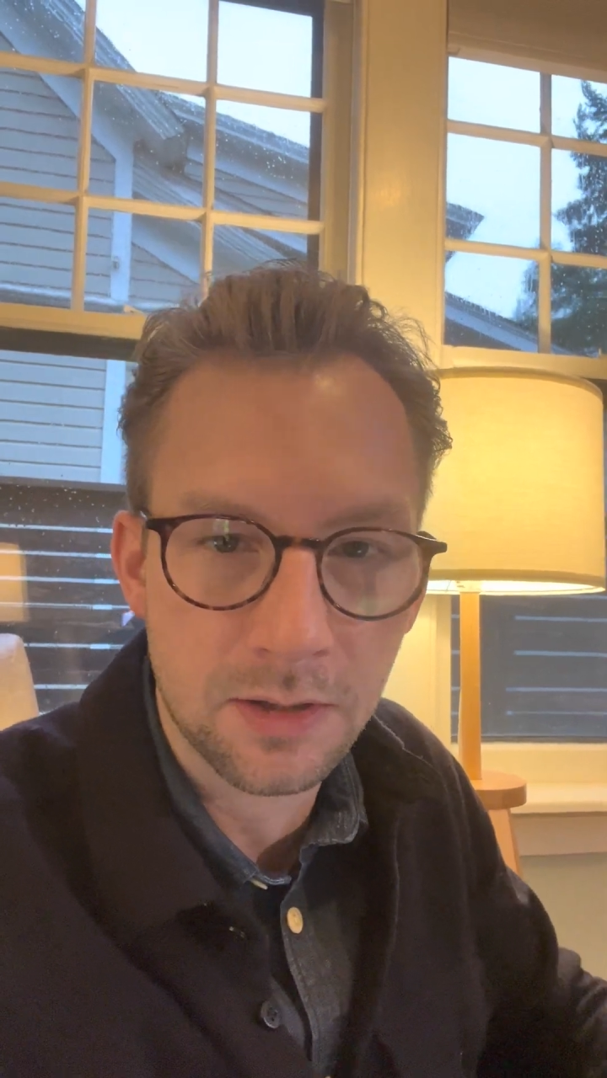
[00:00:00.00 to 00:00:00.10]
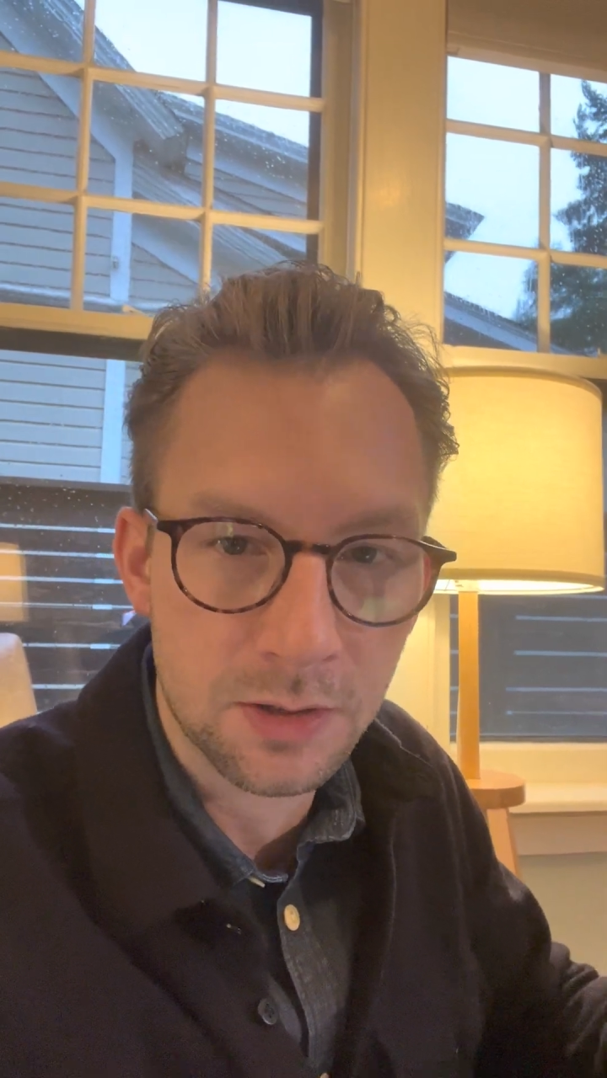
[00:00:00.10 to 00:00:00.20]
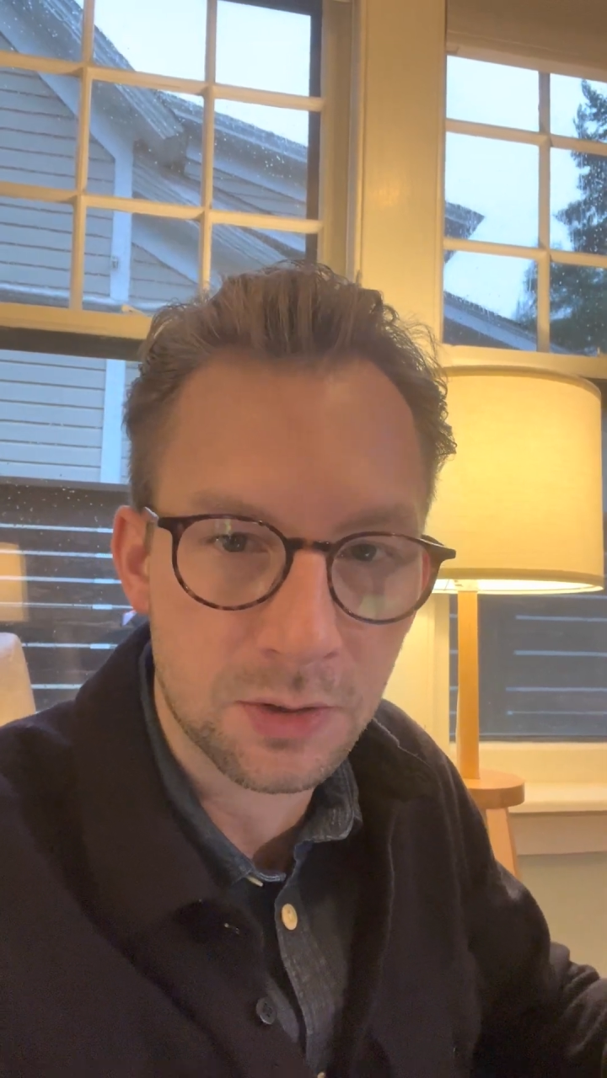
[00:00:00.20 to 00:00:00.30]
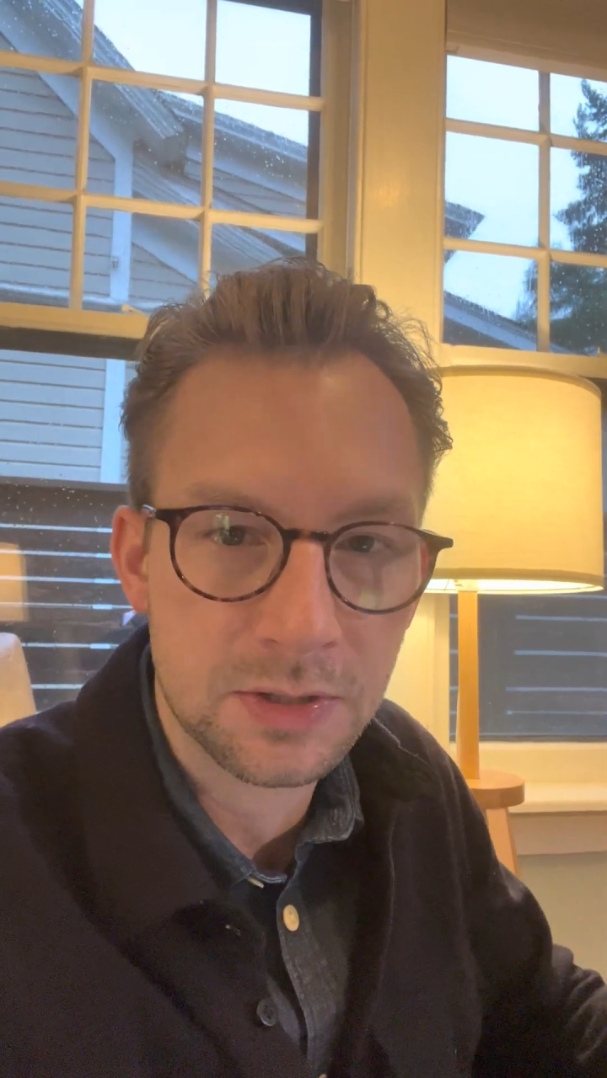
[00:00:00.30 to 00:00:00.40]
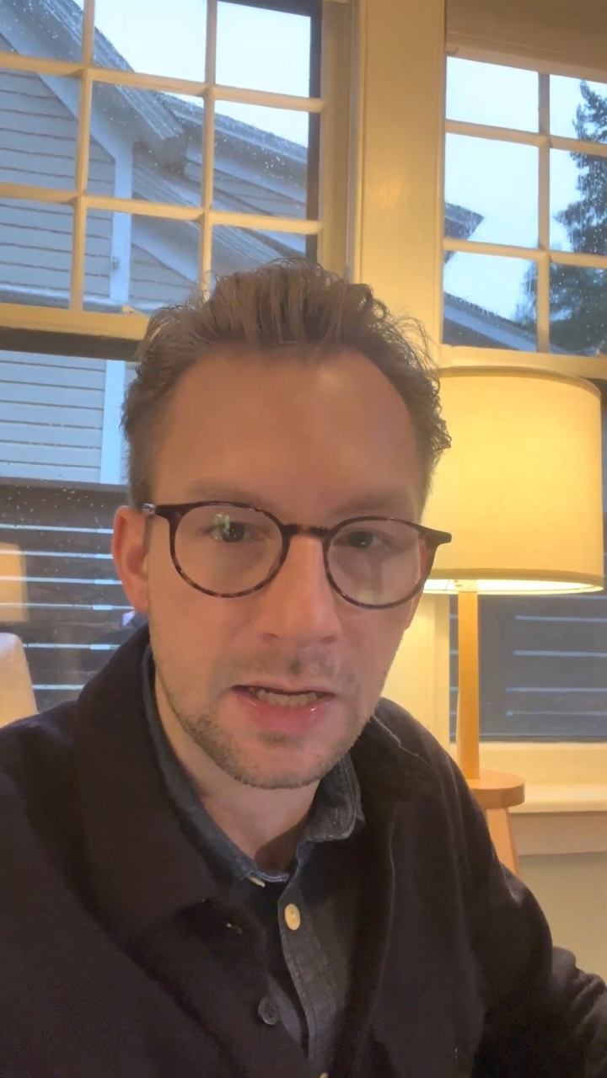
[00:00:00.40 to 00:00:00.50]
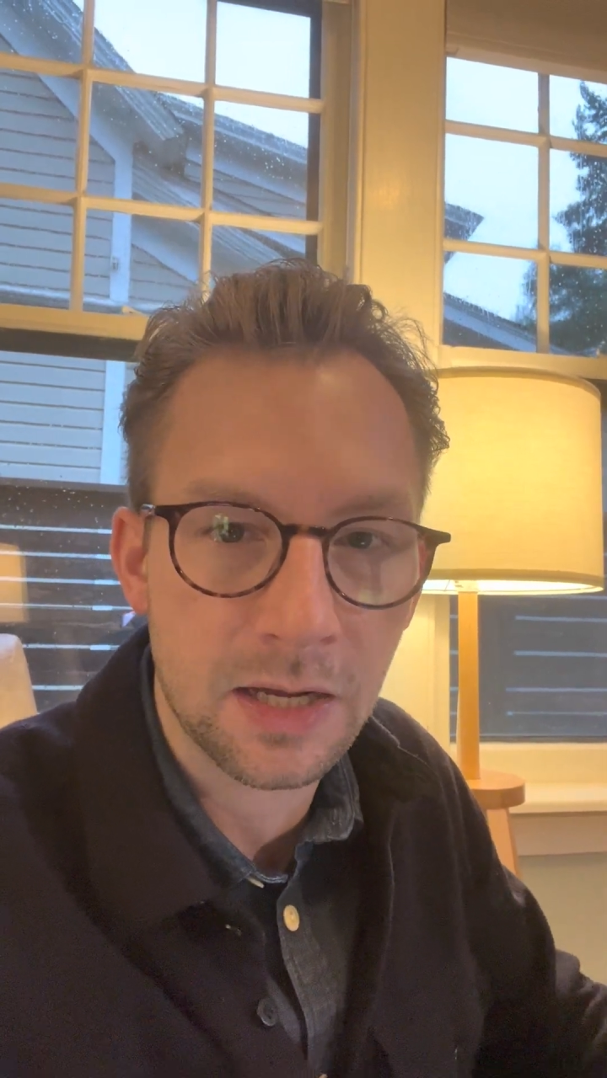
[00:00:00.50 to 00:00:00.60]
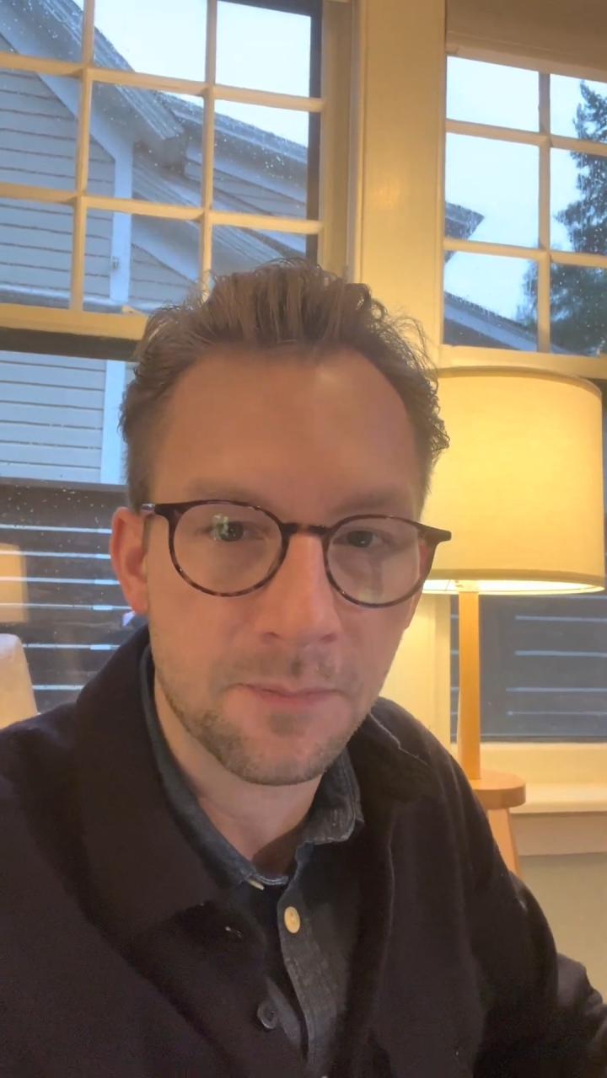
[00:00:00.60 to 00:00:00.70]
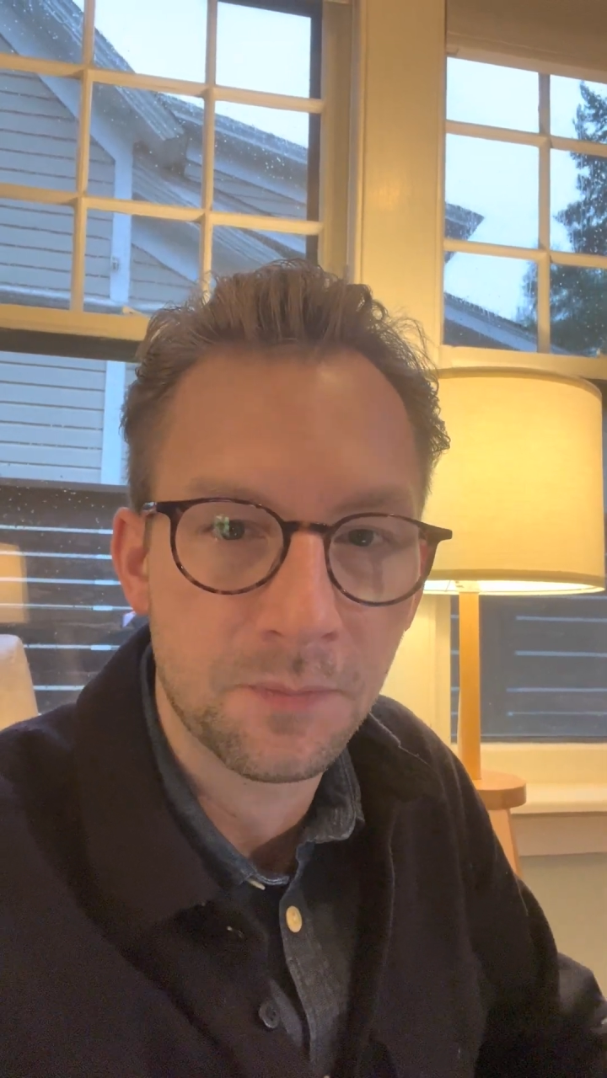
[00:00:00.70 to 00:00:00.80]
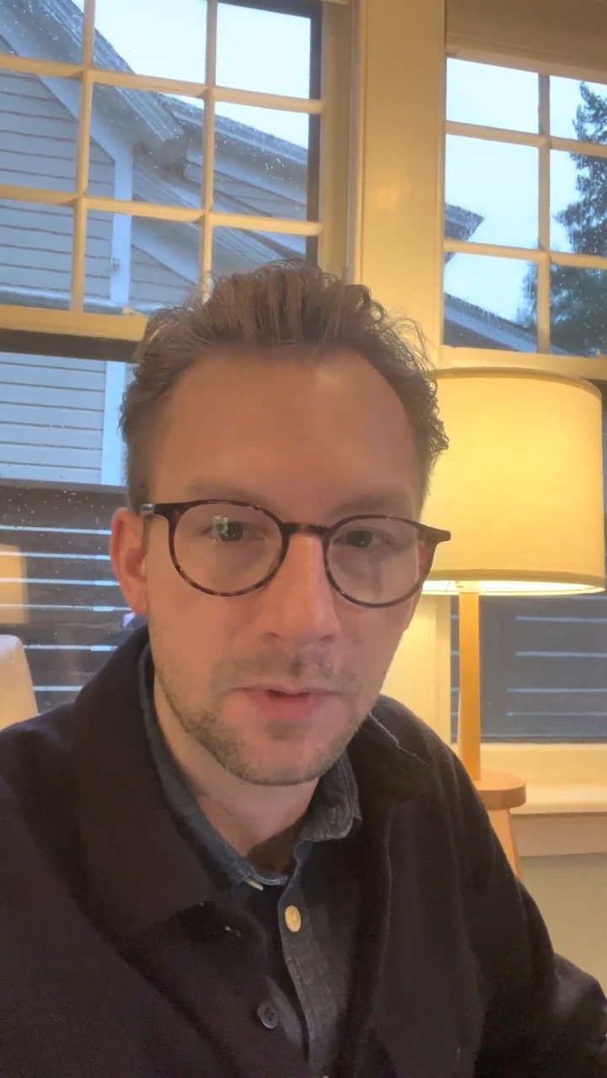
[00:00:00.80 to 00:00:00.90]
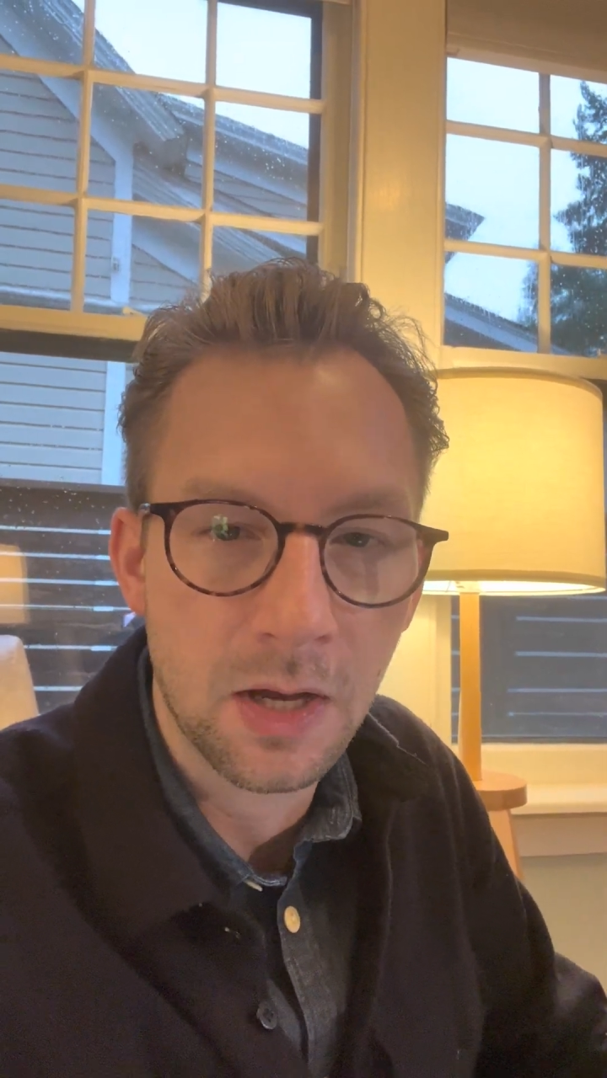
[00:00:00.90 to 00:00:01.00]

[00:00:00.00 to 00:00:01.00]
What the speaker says: understand